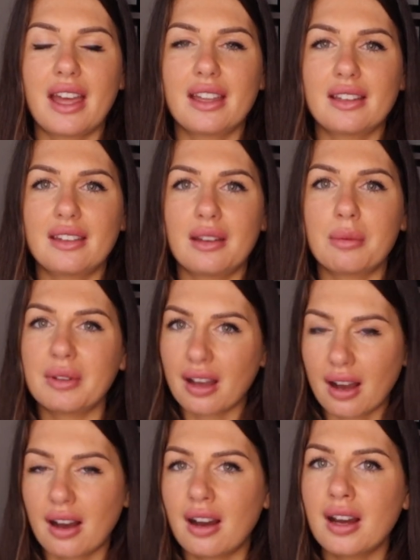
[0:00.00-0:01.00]
and it was
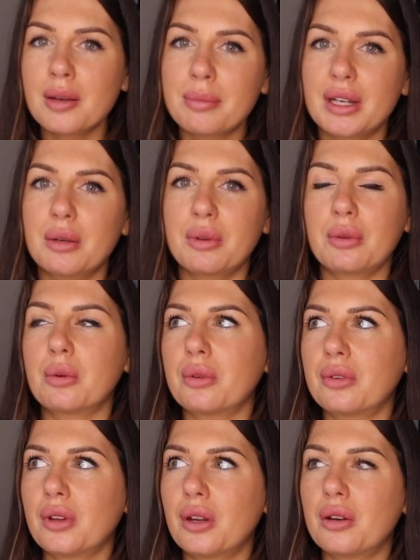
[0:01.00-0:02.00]
hard, but it was
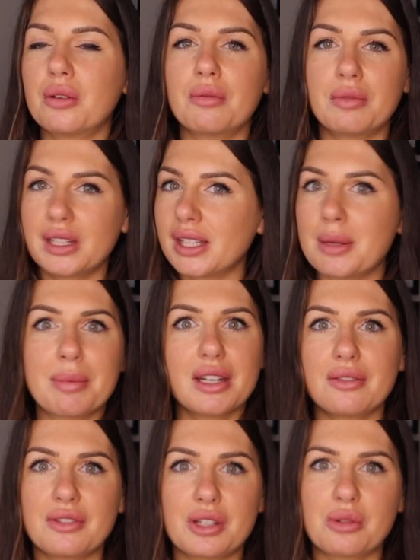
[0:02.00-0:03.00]
also really
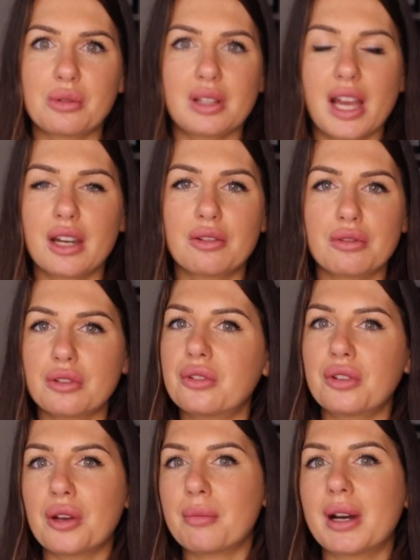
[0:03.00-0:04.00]
beneficial. I grew
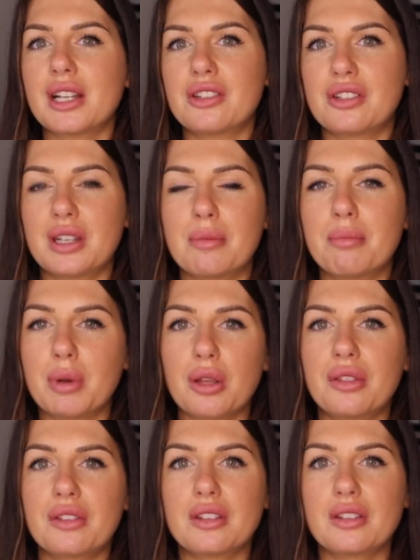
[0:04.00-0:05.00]
so much in
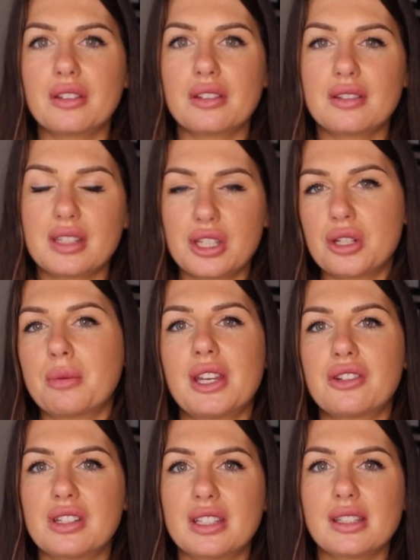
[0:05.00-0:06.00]
both
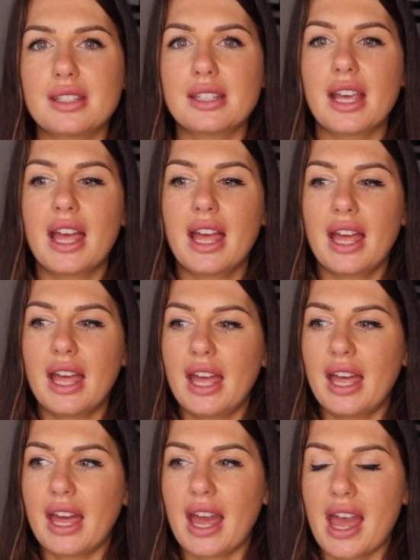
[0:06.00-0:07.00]
situations.
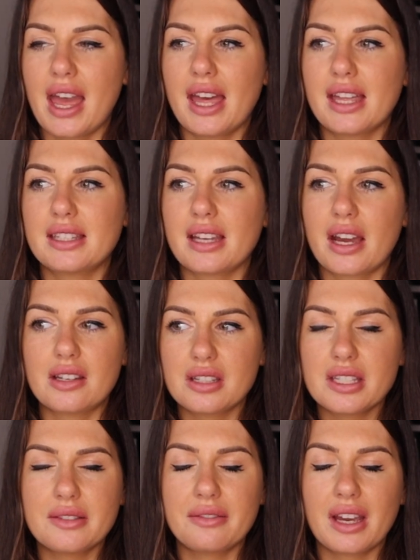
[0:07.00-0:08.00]
And I
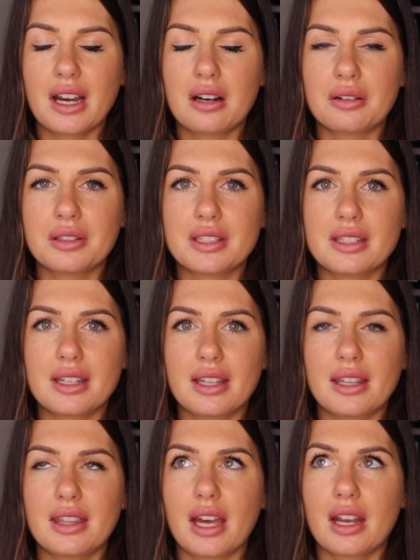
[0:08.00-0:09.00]
just found
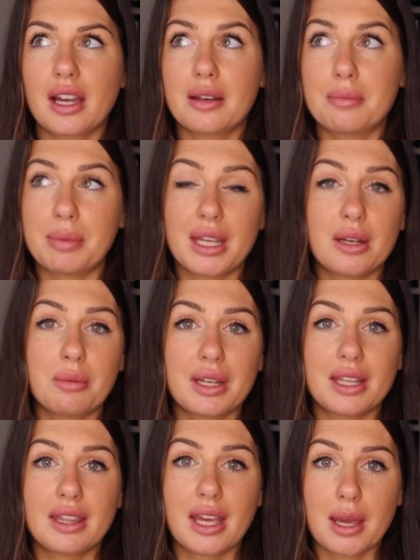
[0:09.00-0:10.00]
that I'd been
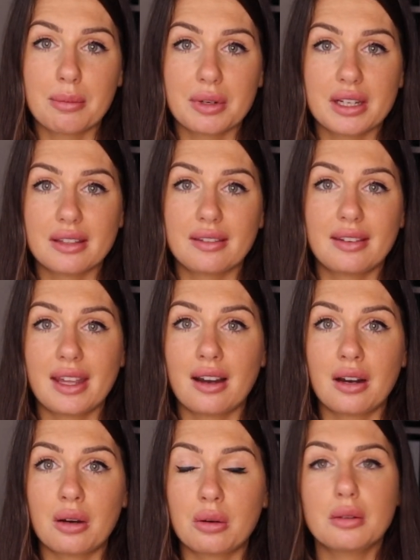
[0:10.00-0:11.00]
with Emirates
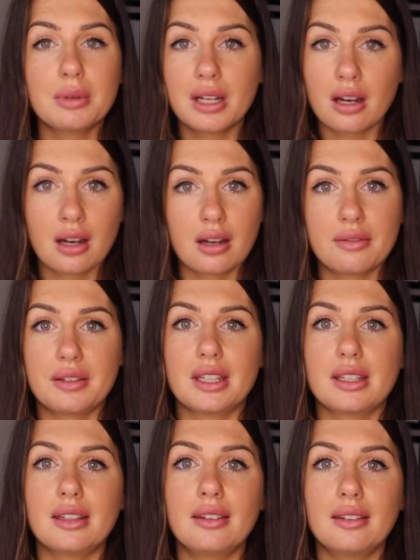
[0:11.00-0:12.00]
now 2.5
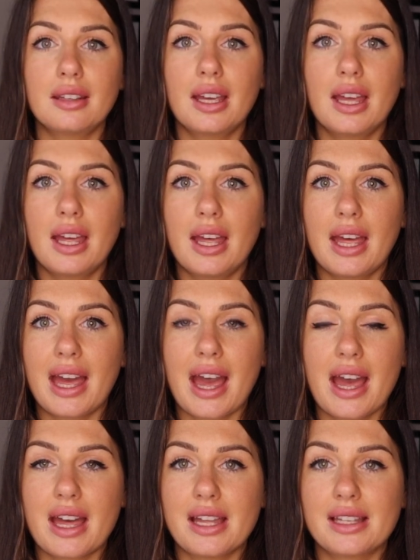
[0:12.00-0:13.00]
years,
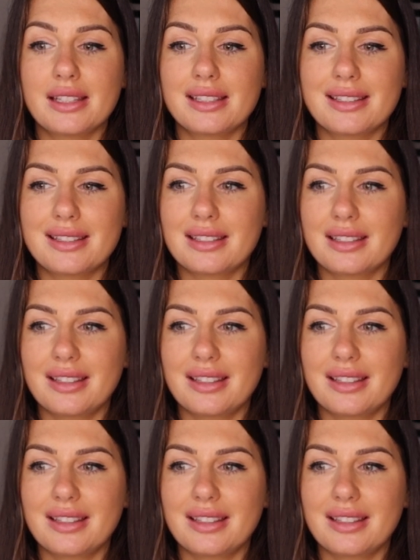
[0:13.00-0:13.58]
and